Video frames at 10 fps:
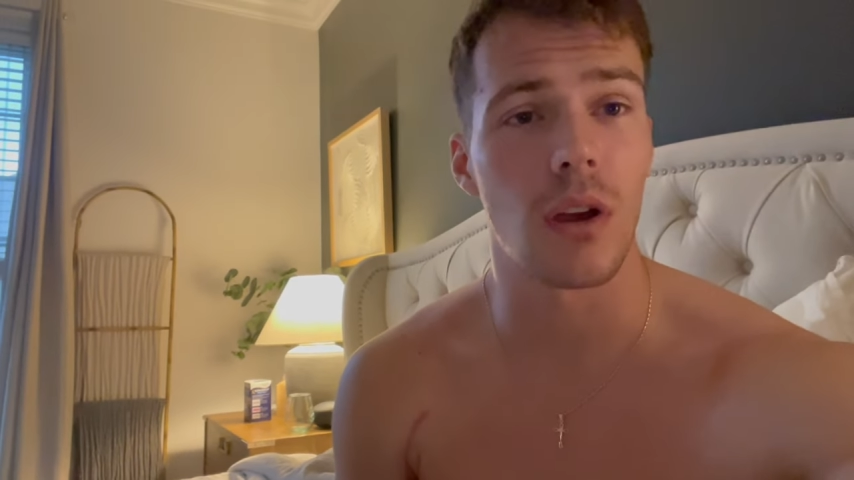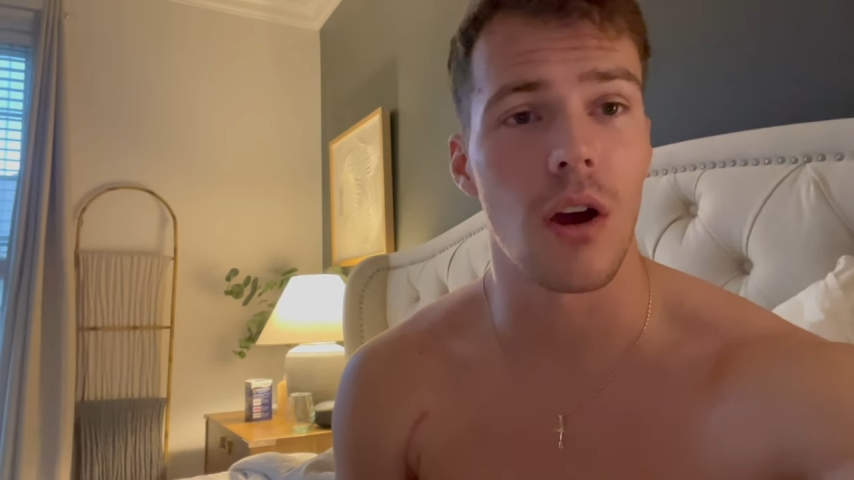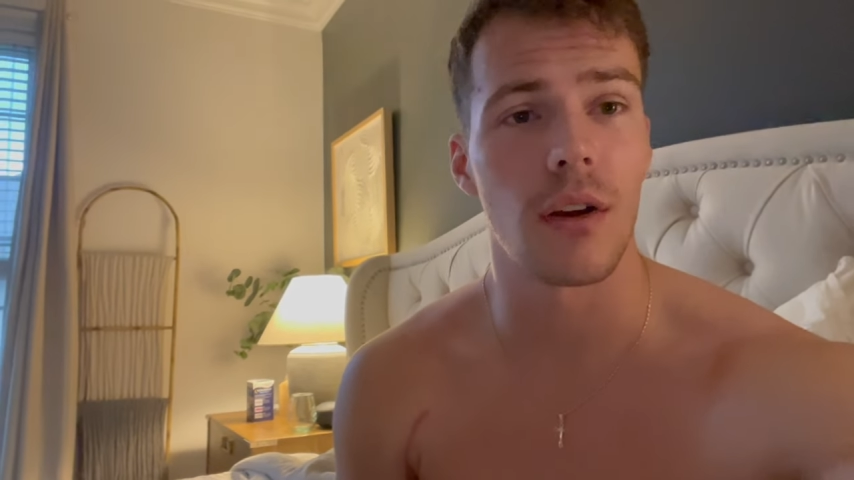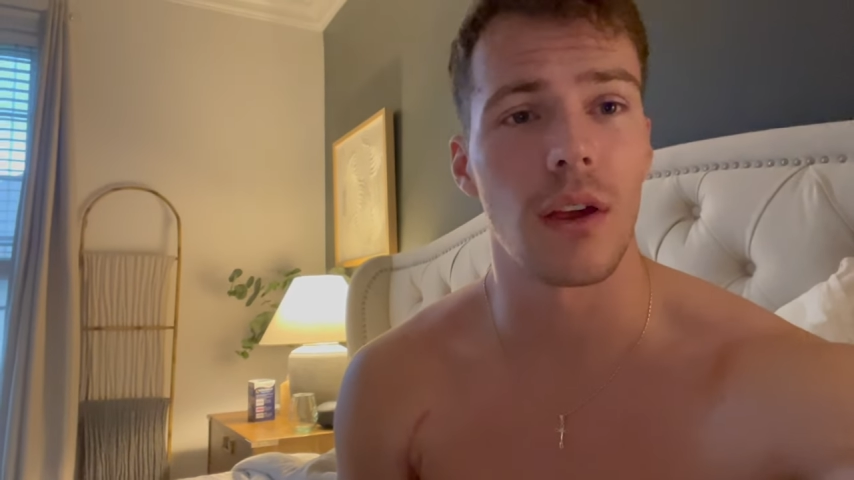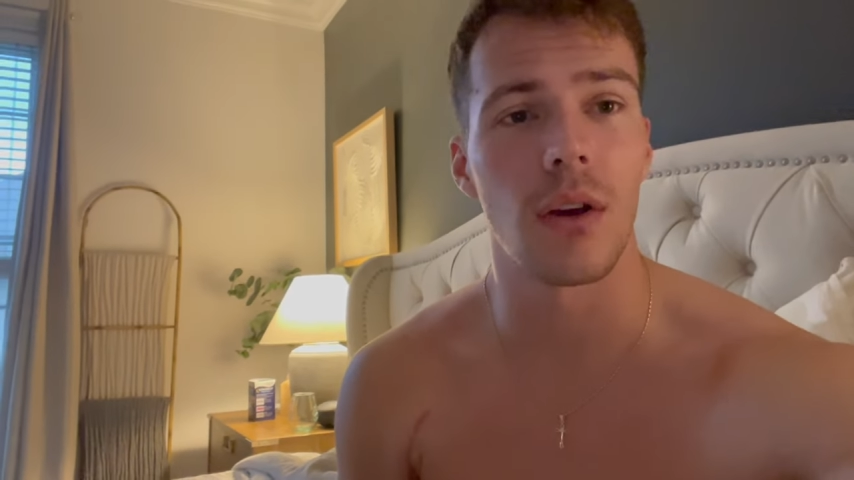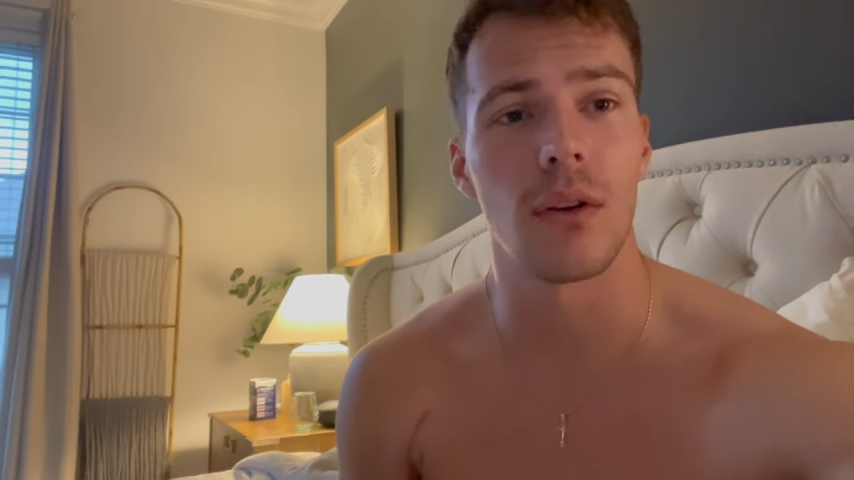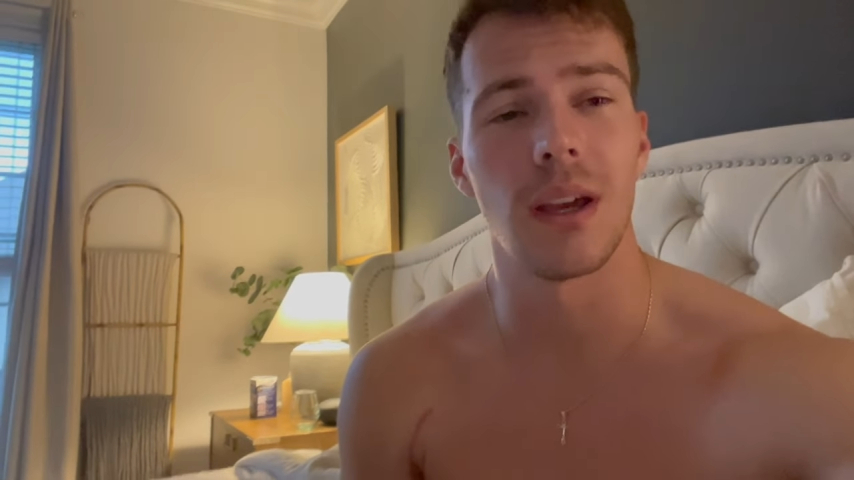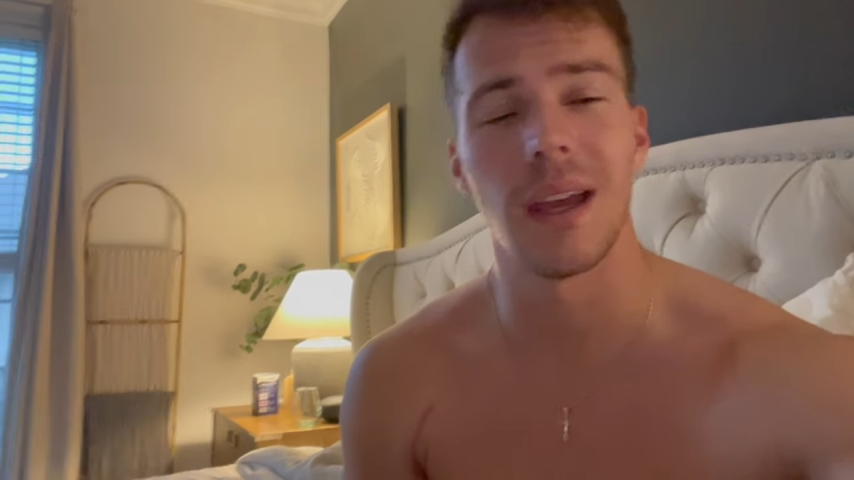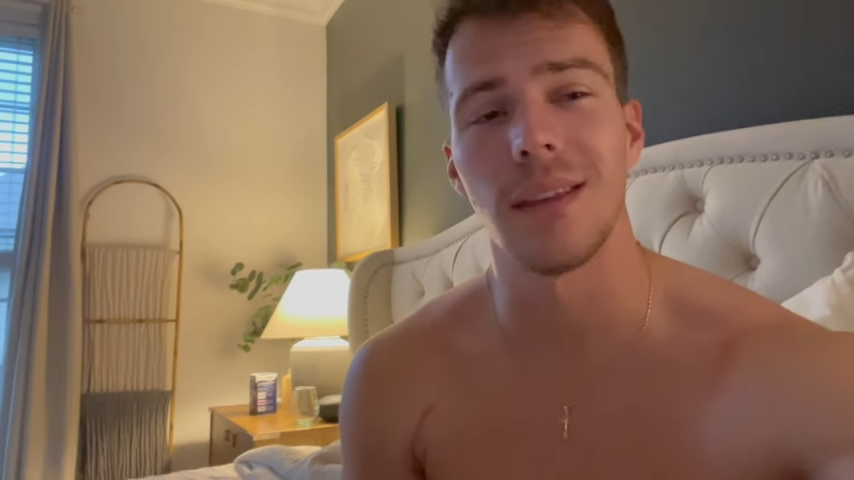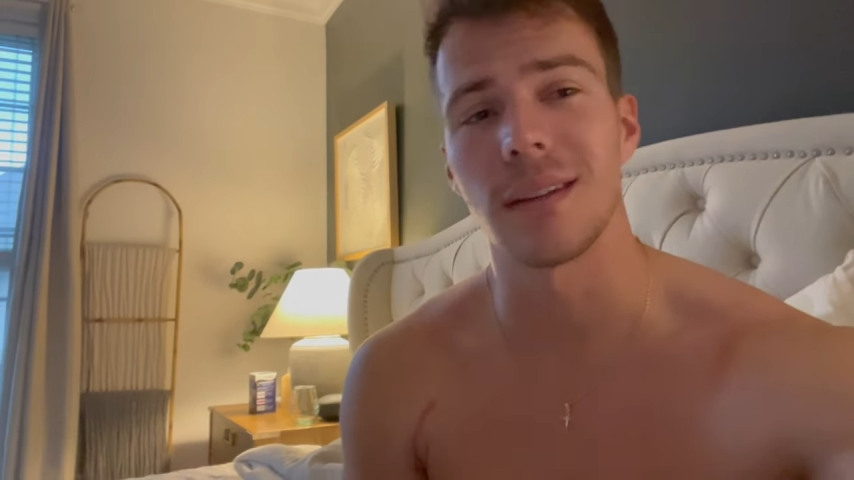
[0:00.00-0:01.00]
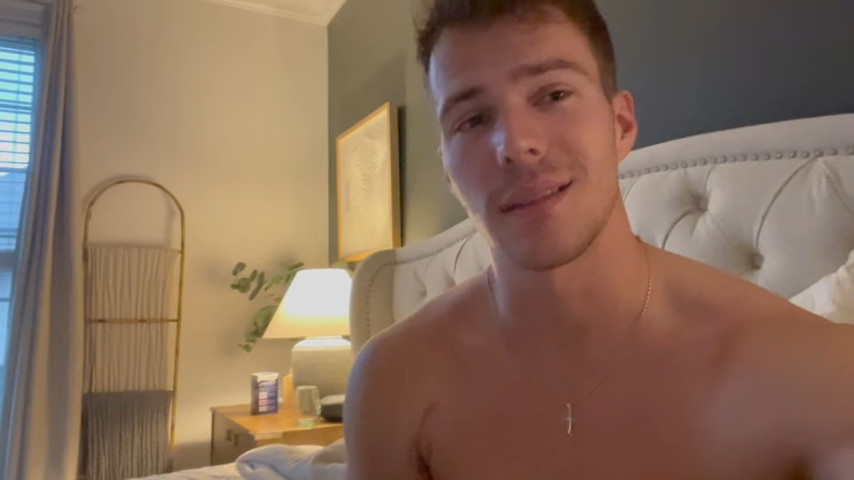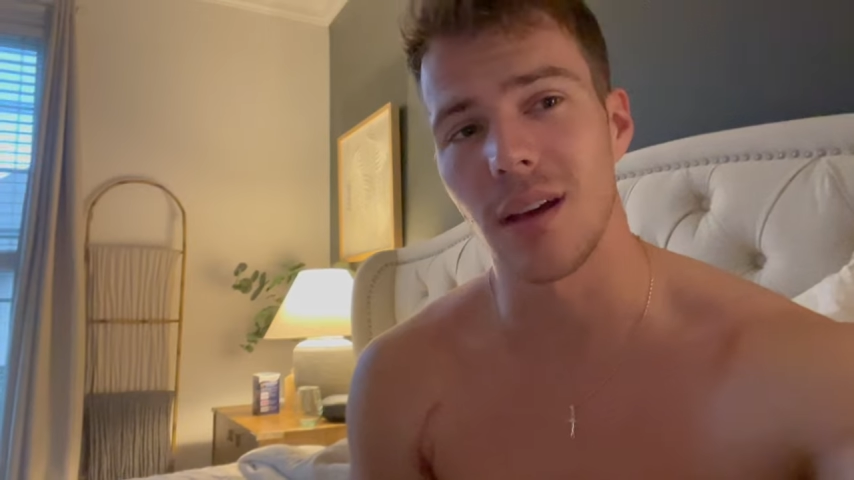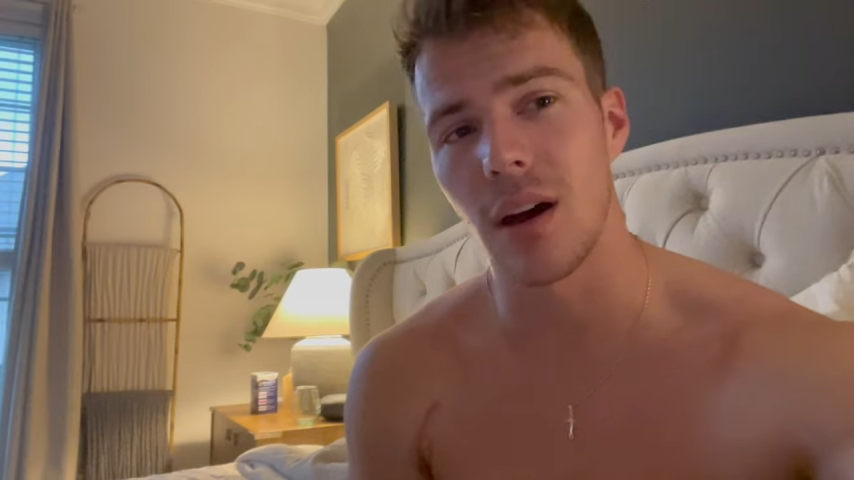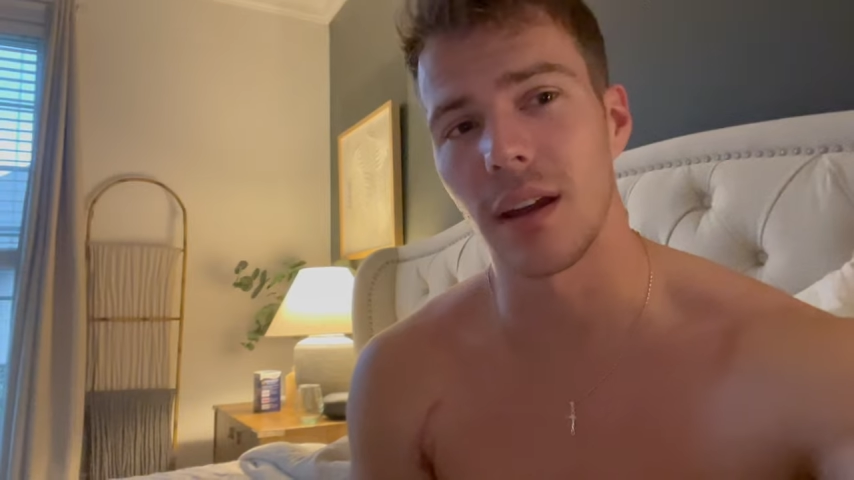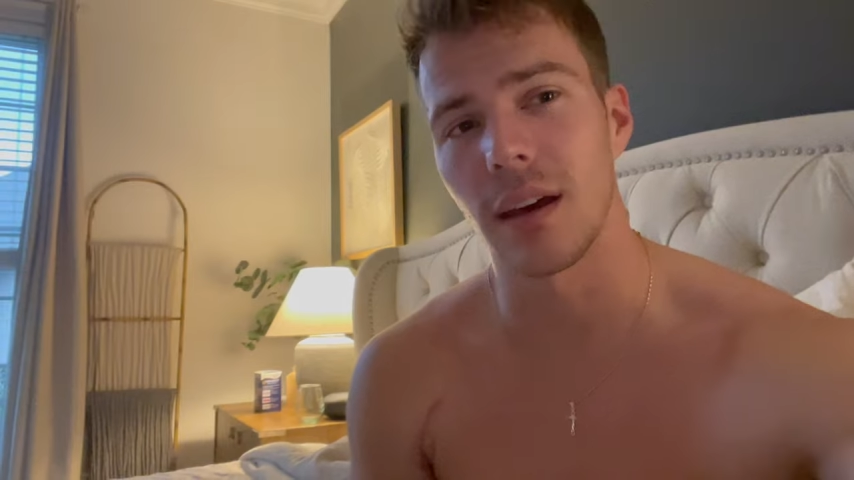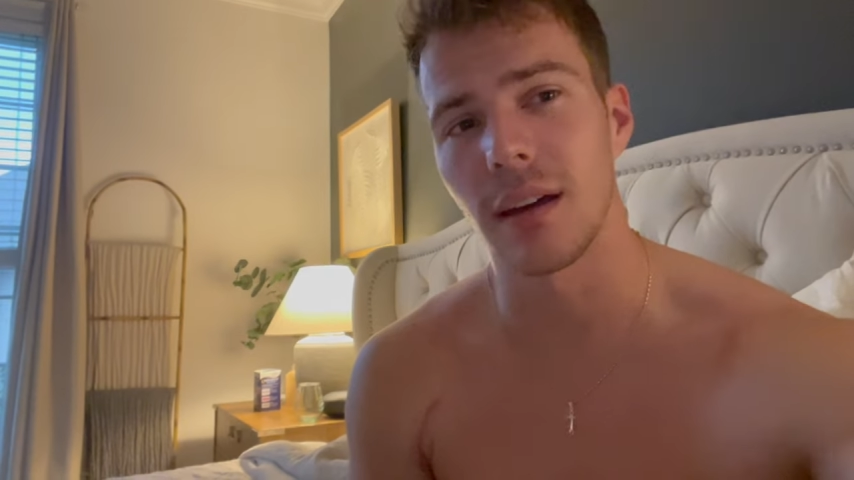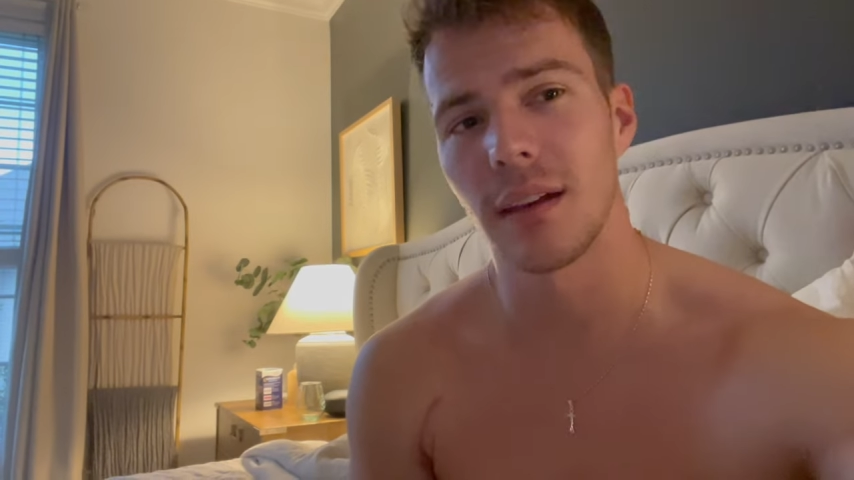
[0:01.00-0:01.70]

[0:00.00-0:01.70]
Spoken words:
cardio in the sauna